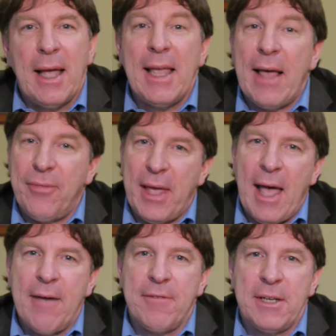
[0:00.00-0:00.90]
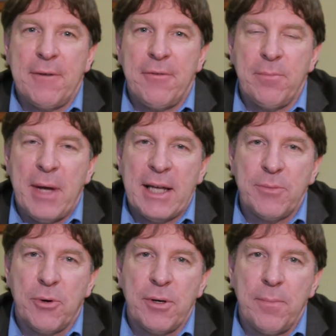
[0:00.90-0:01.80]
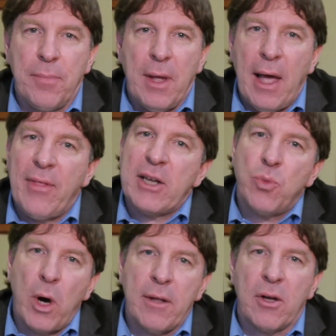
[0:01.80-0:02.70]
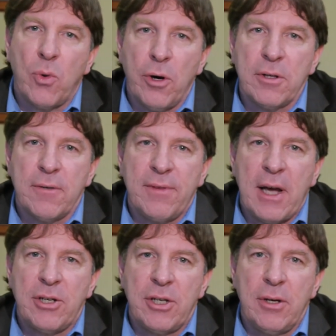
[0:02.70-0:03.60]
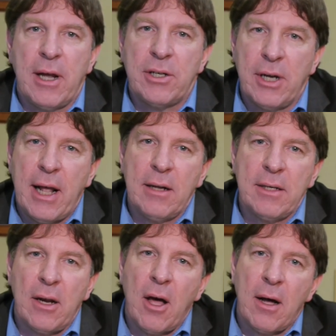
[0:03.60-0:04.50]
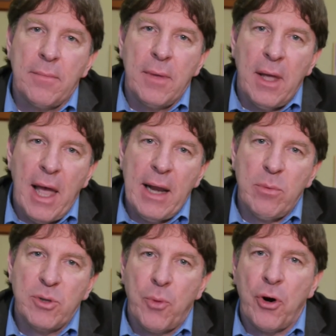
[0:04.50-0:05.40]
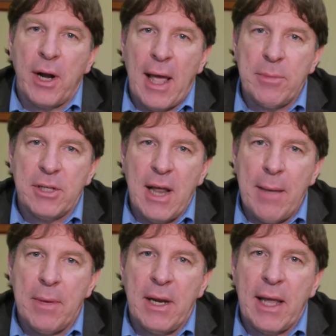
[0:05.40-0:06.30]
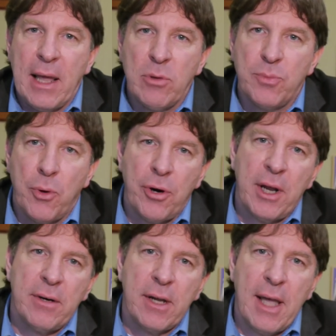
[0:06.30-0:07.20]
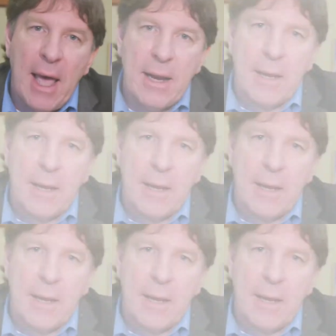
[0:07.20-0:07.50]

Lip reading: Yet they have a different passport. And that's one of the quirks of Dutch nationality law. Eddie was born in Amsterdam and Nikki was born here in Canada.